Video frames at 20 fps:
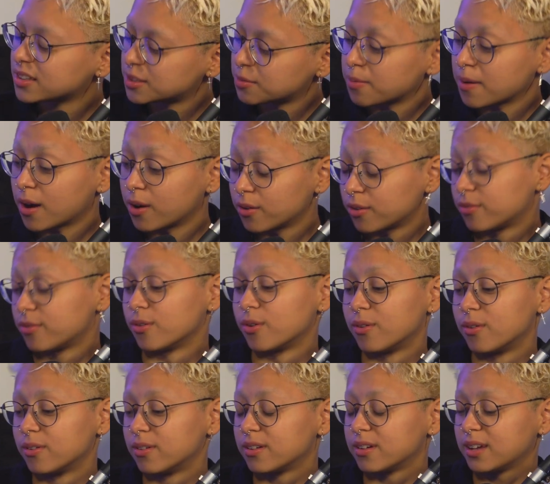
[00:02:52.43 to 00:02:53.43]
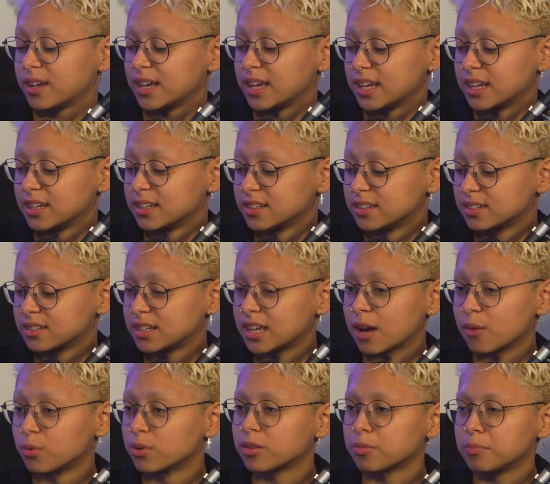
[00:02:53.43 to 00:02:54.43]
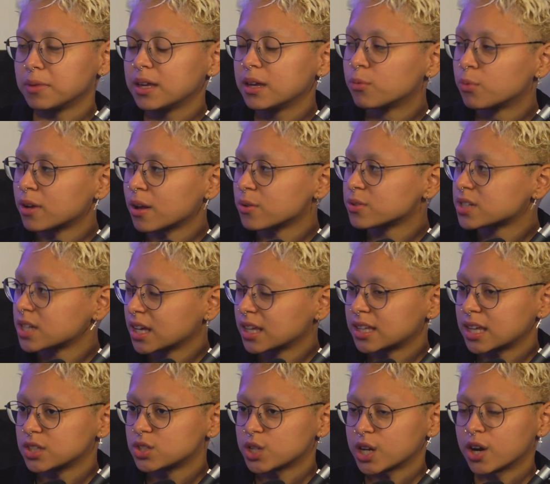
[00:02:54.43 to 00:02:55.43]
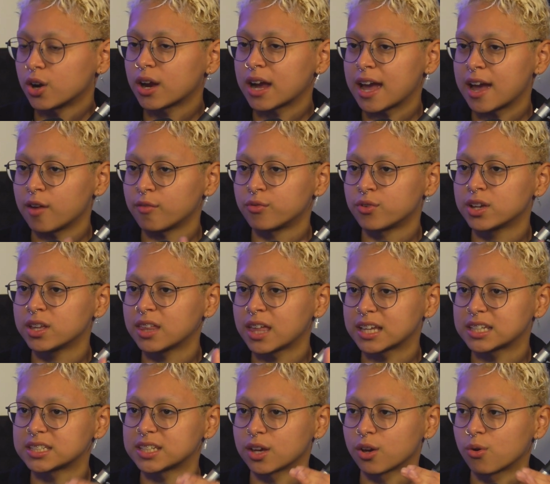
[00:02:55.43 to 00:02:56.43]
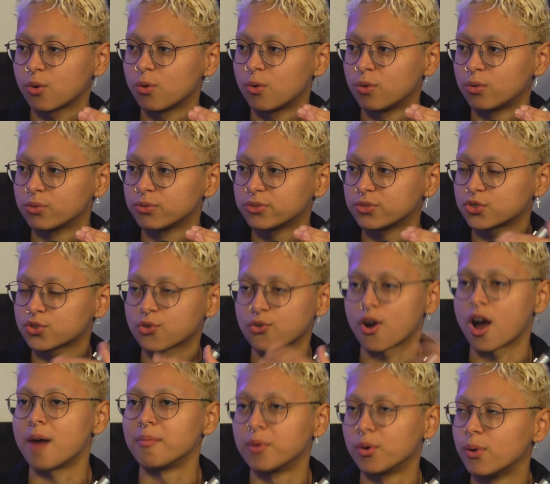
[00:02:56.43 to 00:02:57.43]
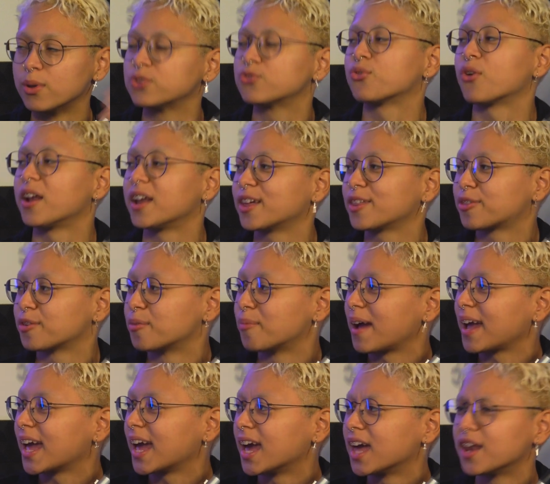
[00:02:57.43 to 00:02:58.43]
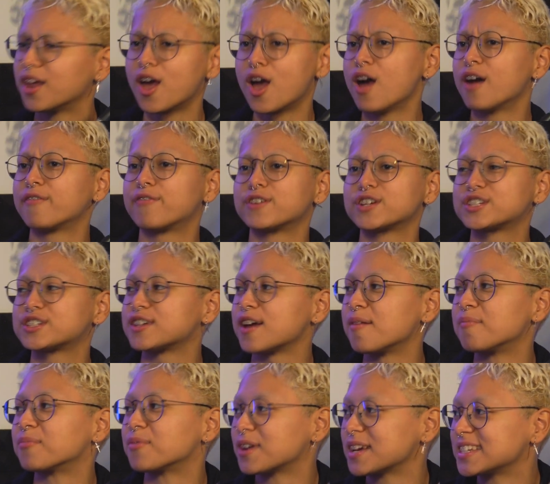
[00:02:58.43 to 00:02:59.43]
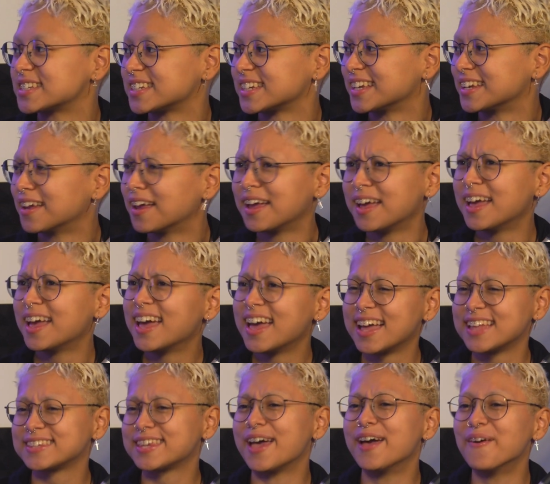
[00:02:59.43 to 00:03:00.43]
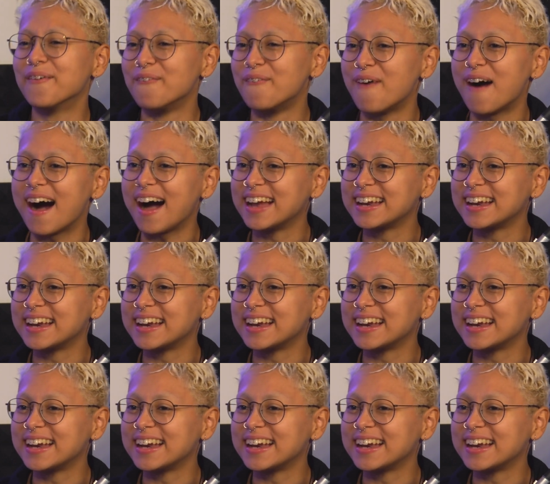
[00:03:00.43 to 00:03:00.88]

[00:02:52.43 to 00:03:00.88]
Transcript: powerful. Yeah. And yeah, with me, when I was sitting in that chair, every like single trauma was running through my head for some reason. It's like, why